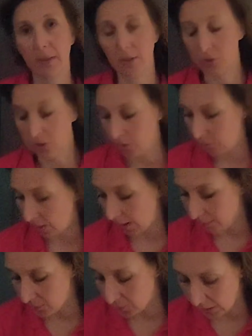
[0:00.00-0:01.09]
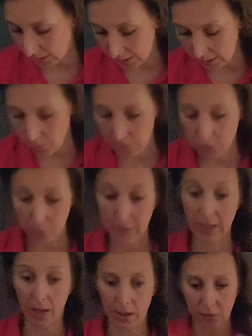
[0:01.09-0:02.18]
into juggling, which will be
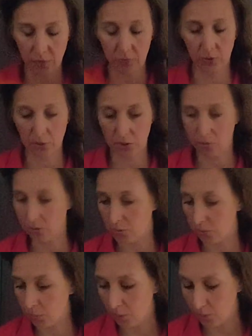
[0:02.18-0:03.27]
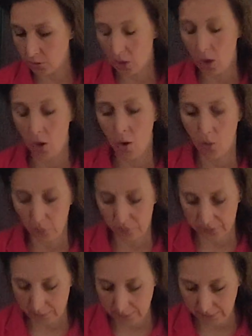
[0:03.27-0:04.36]
nice for your children to watch, or for
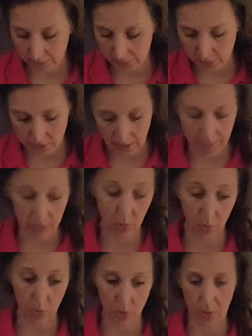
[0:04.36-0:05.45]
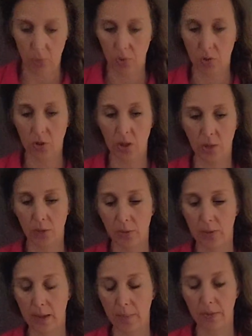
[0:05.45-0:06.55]
siblings to attempt, or your child to
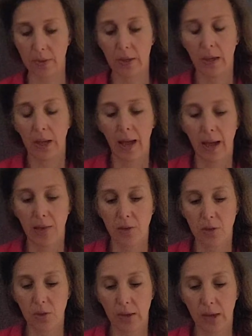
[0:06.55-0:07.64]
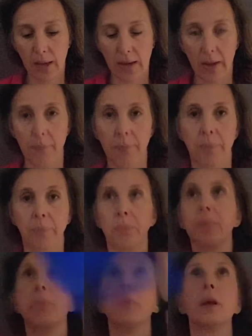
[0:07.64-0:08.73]
attempt. And you can
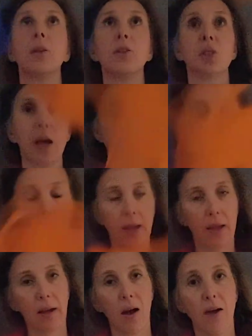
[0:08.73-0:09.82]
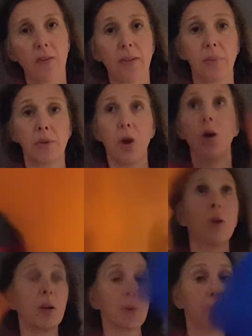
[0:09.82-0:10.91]
just ask them to only
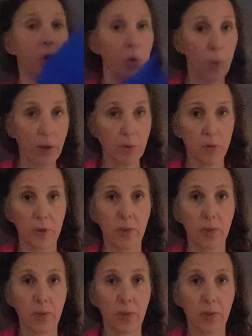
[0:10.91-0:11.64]
look at the blue one, for